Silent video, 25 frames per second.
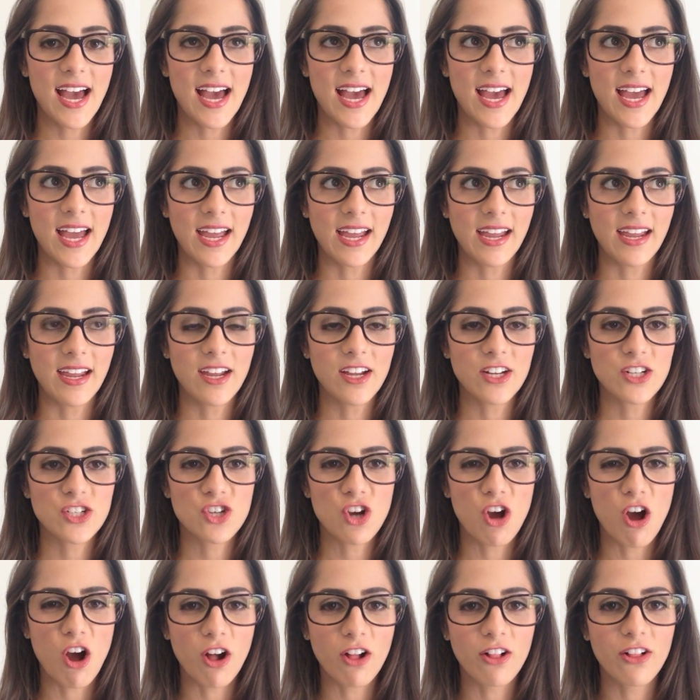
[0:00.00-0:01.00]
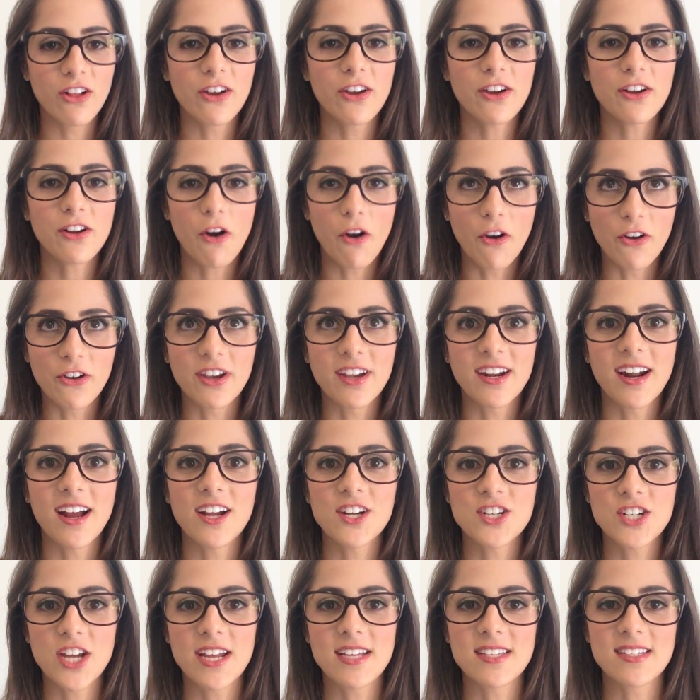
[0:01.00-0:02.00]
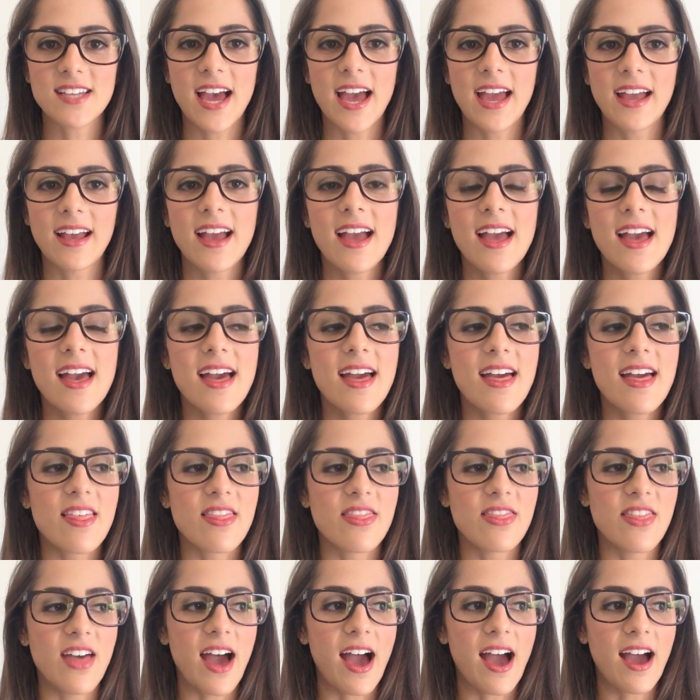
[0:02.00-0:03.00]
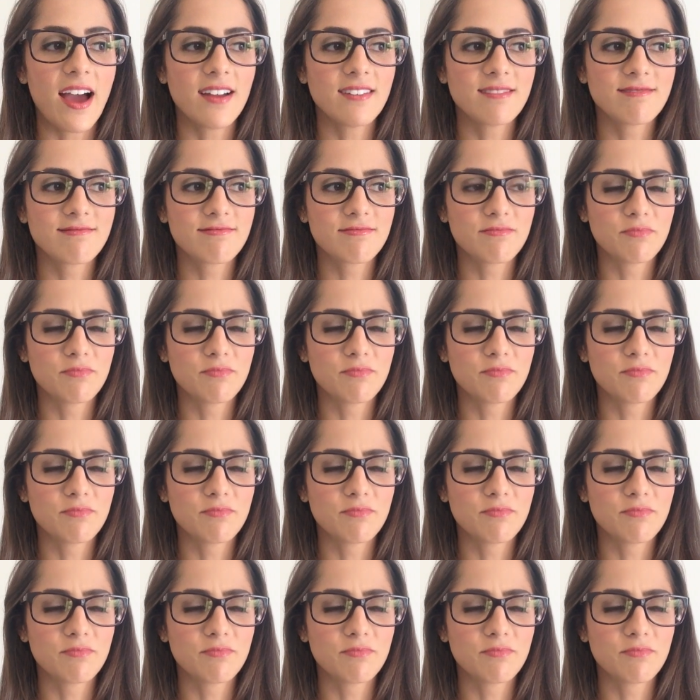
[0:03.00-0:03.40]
a chocolate coconut cheesecake that,